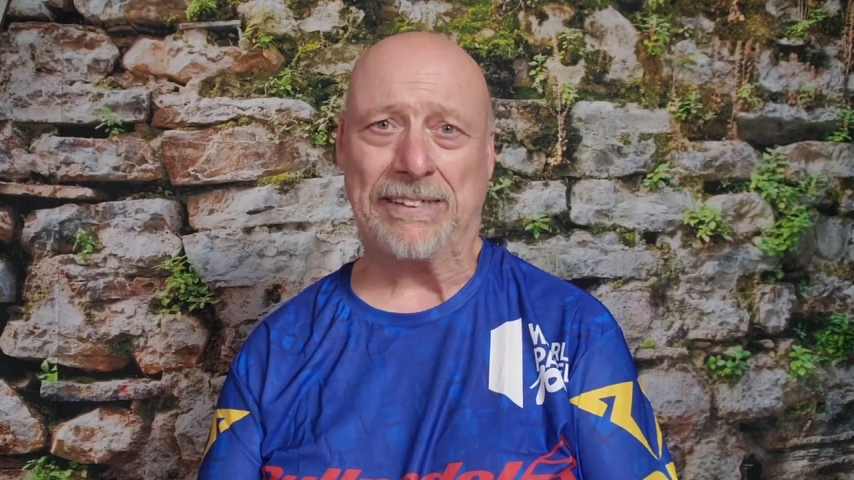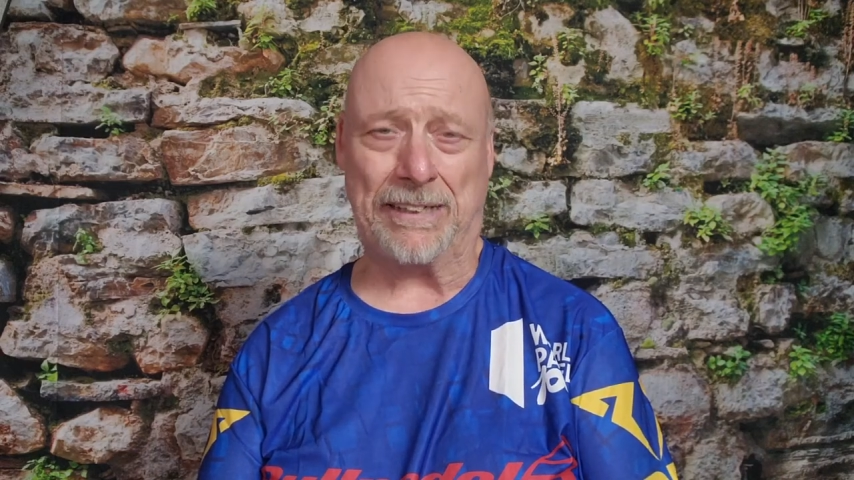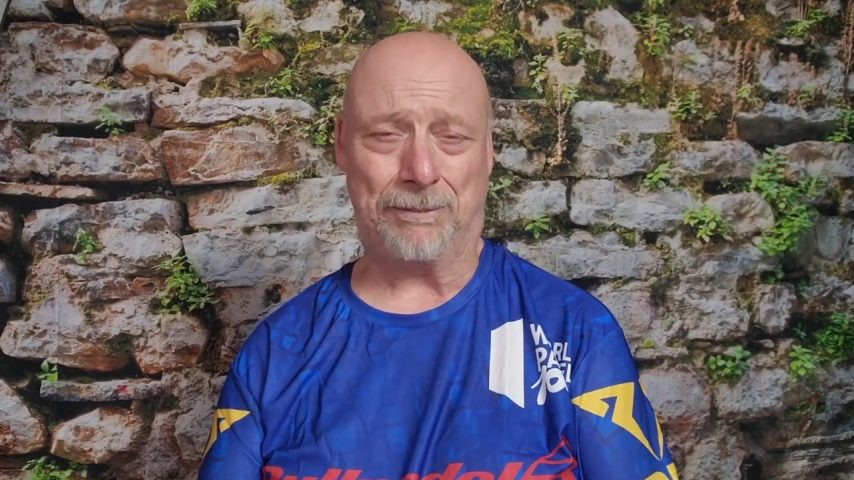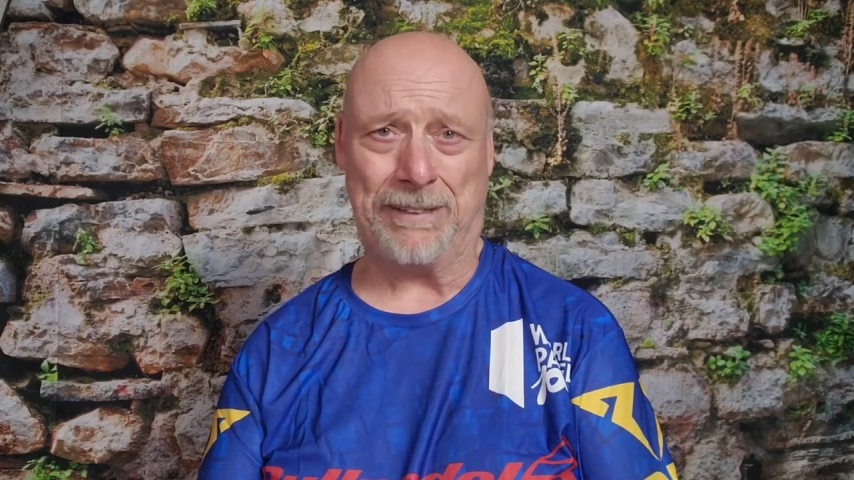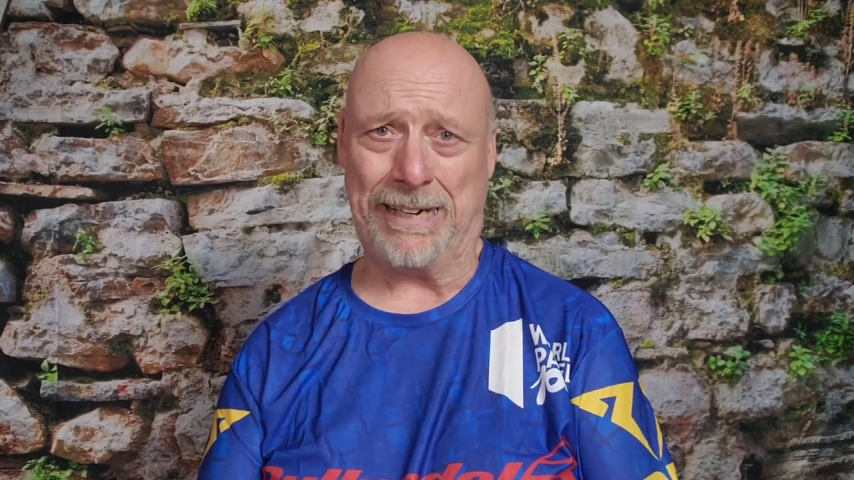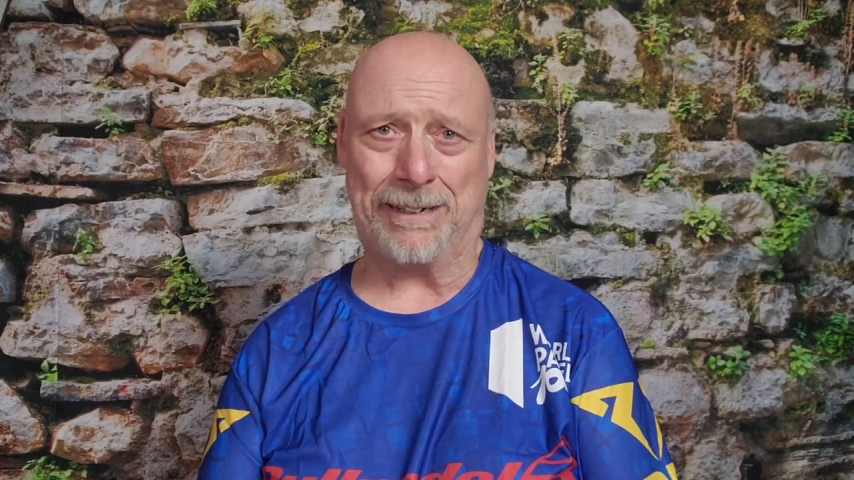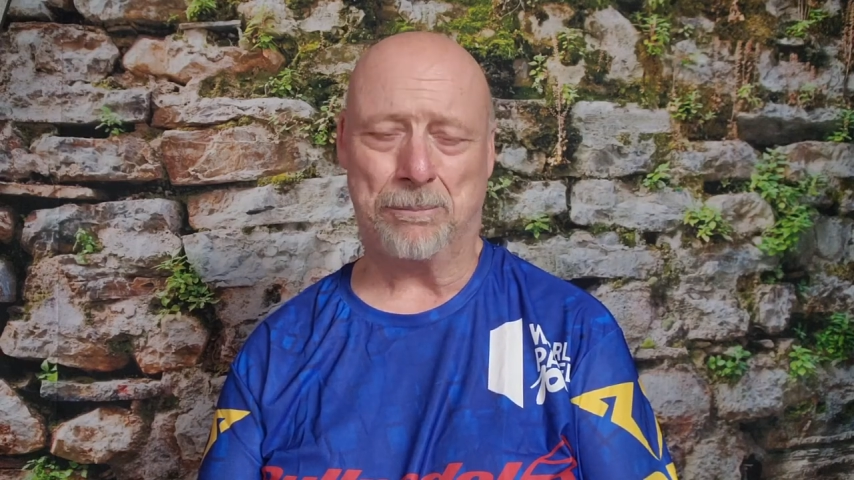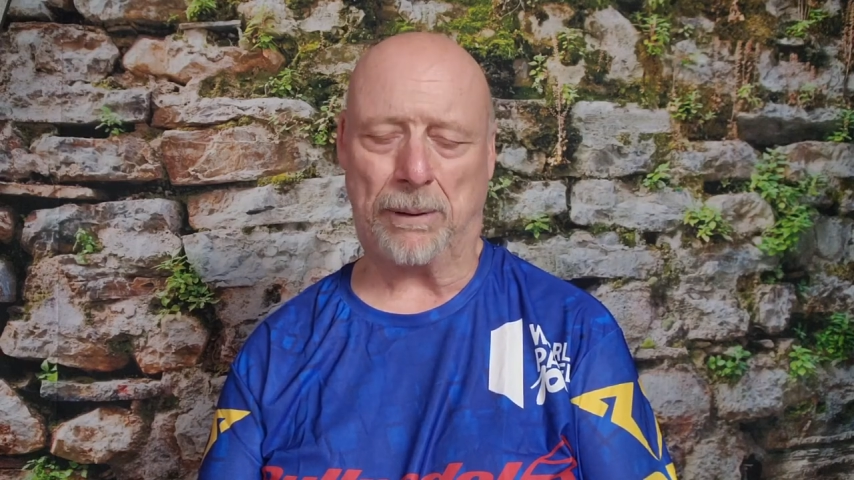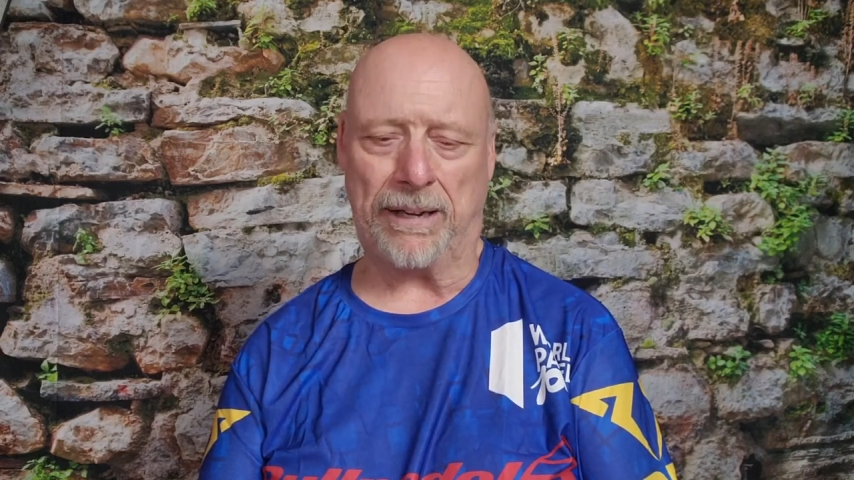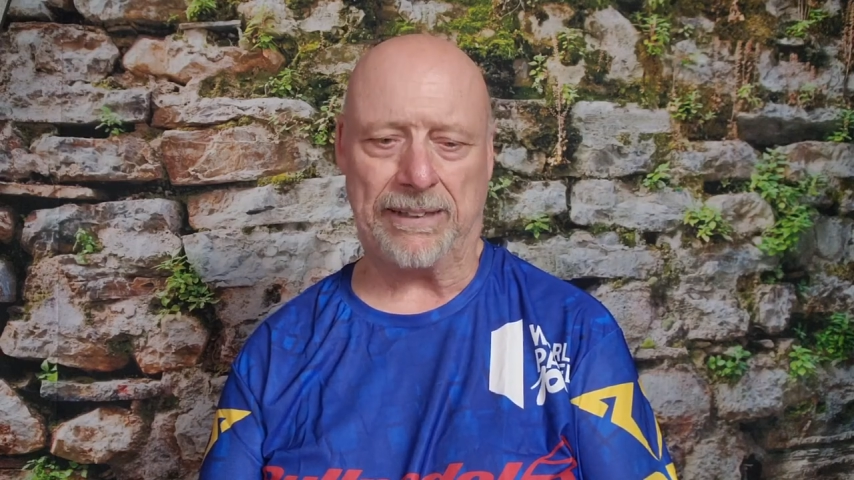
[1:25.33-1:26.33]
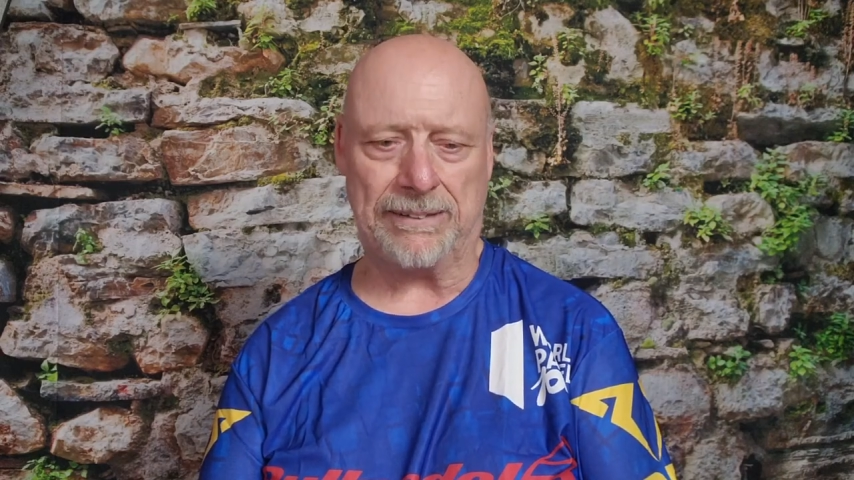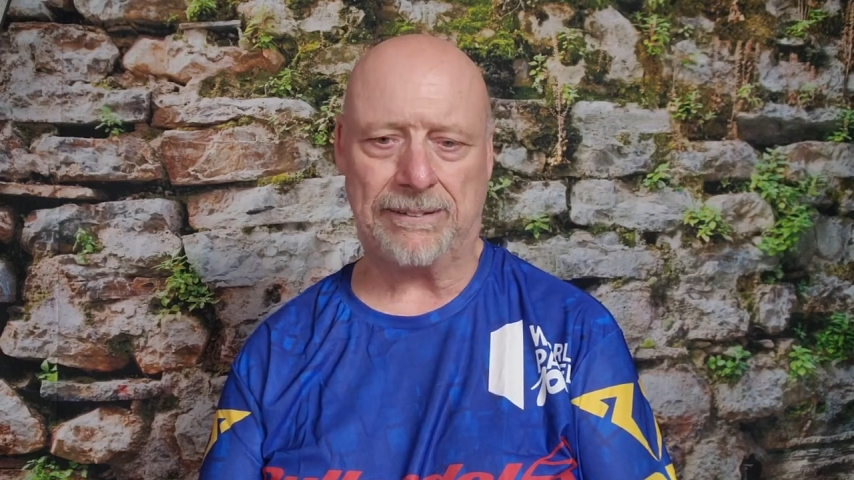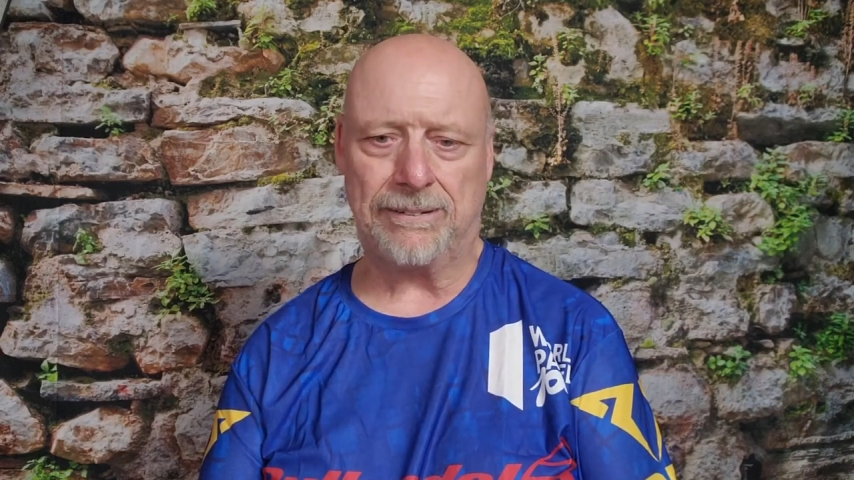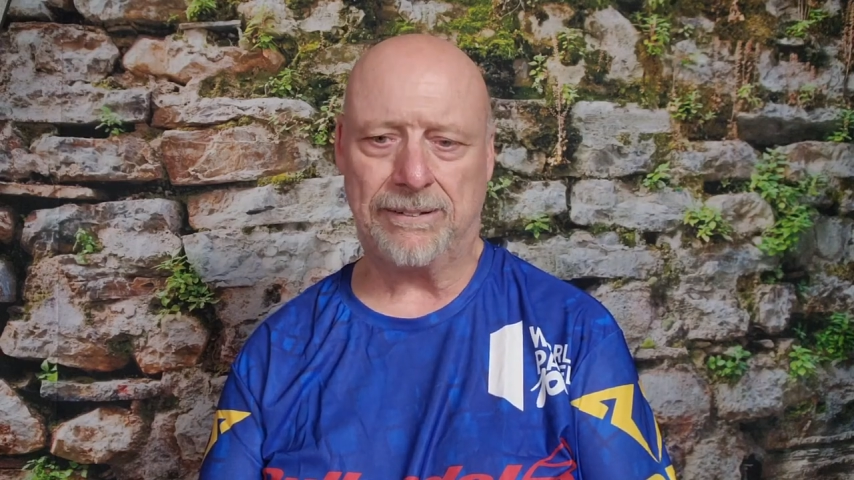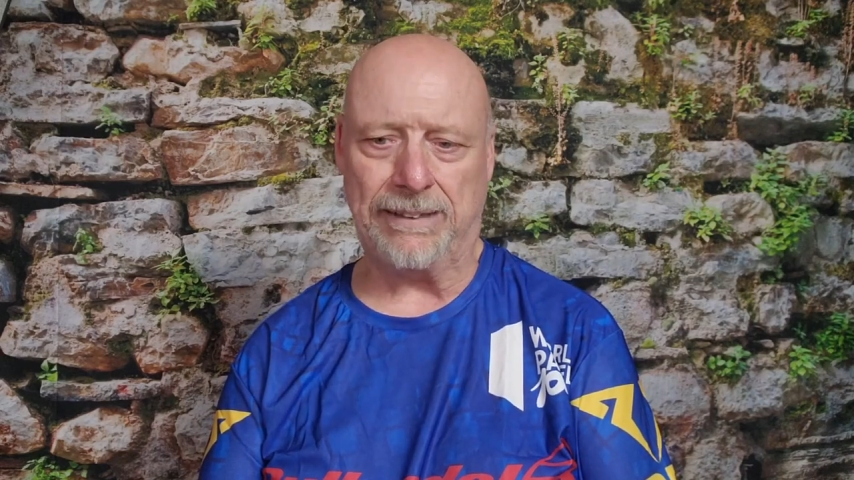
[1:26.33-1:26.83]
that have taken place.